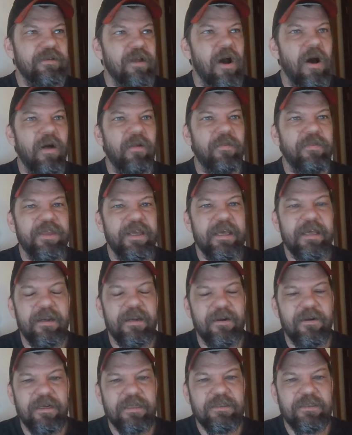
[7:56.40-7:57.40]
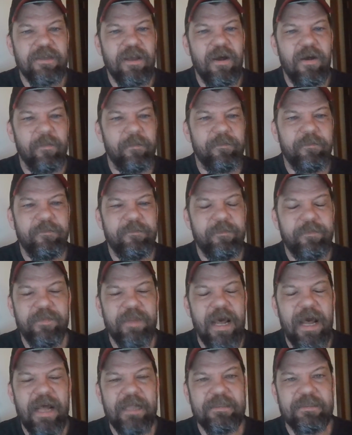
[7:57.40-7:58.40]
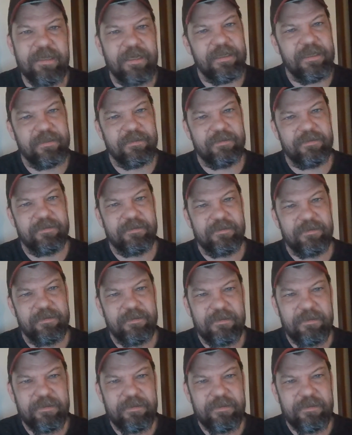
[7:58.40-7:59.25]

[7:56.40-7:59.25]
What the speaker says: all theater. It's all nonsense.